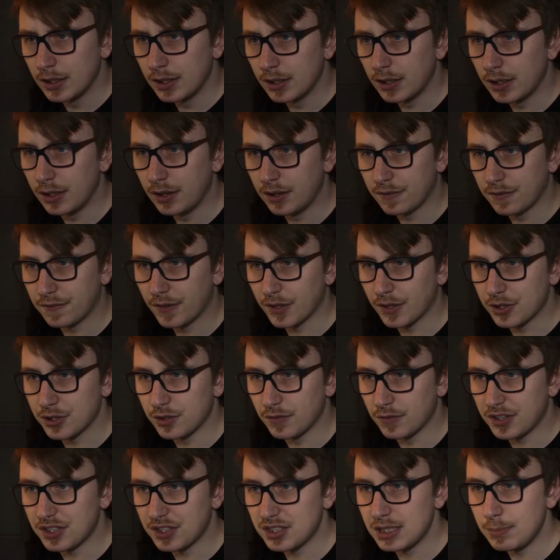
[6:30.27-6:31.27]
"The function of
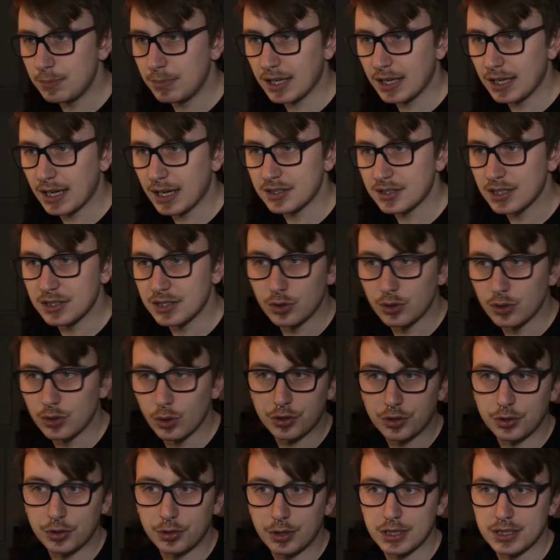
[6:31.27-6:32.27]
the CPS is not
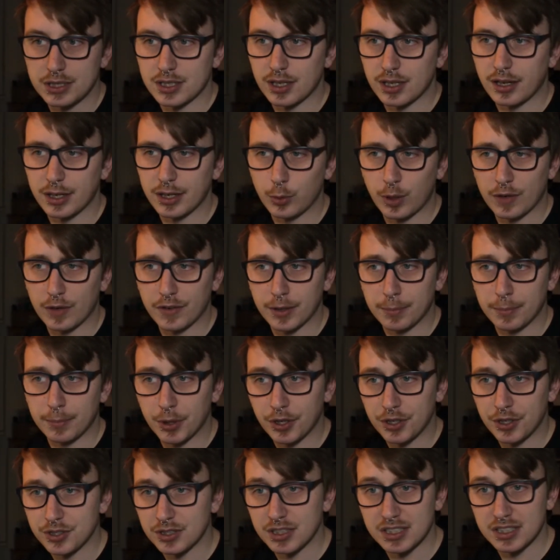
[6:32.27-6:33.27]
to decide whether a
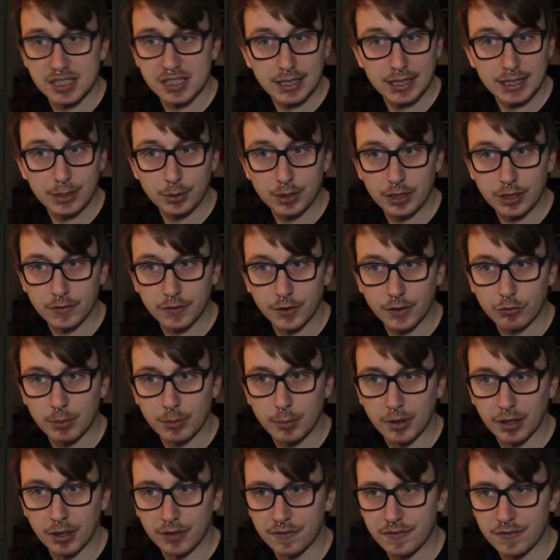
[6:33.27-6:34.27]
person is guilty of a
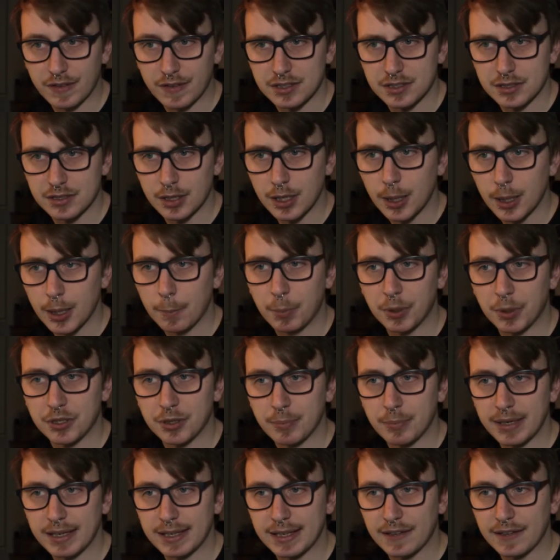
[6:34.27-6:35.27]
criminal offence, but to
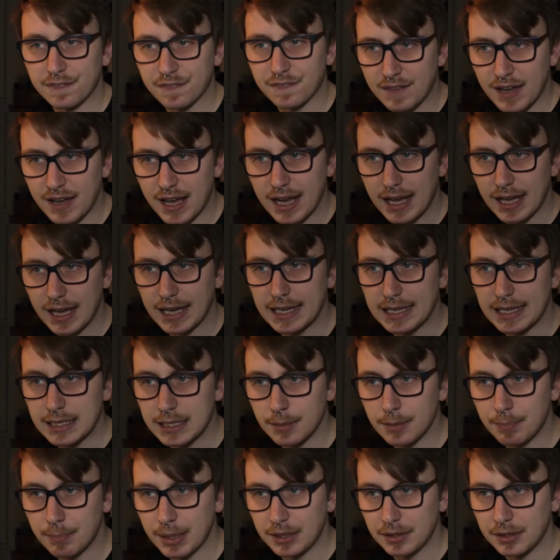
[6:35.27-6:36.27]
make a fair,
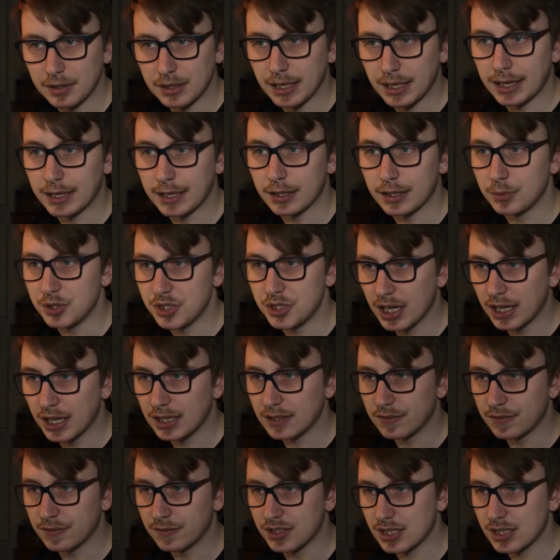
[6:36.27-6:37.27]
independent and objective
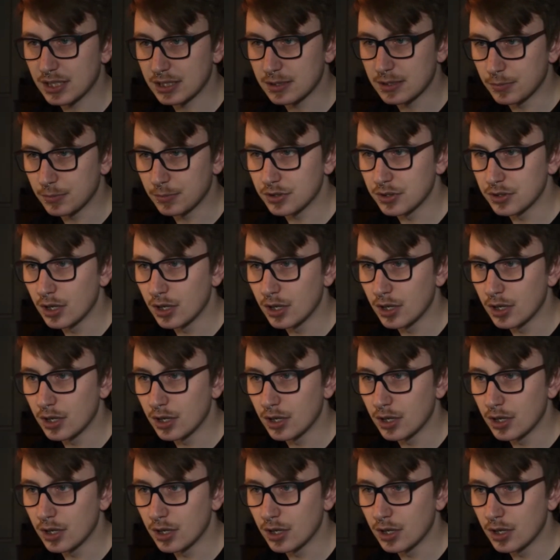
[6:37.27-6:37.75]
assessment